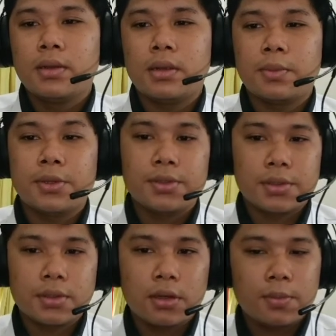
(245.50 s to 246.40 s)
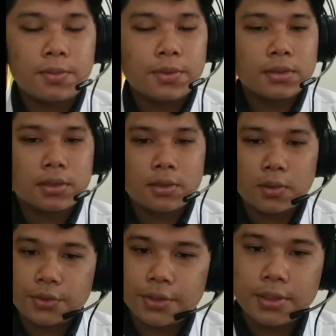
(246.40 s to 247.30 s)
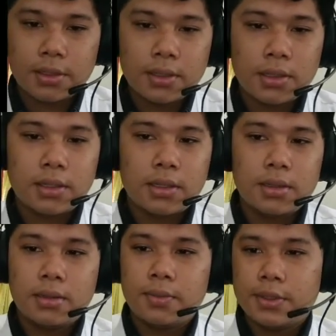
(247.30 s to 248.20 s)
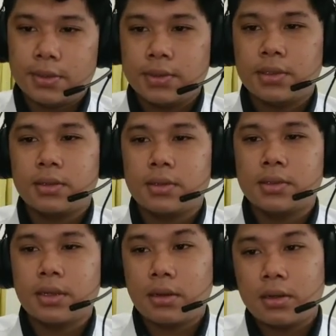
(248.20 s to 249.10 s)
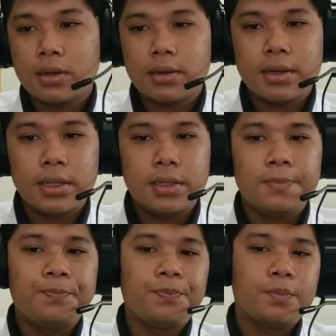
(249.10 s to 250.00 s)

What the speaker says: measures of sociological responses such as heart rate,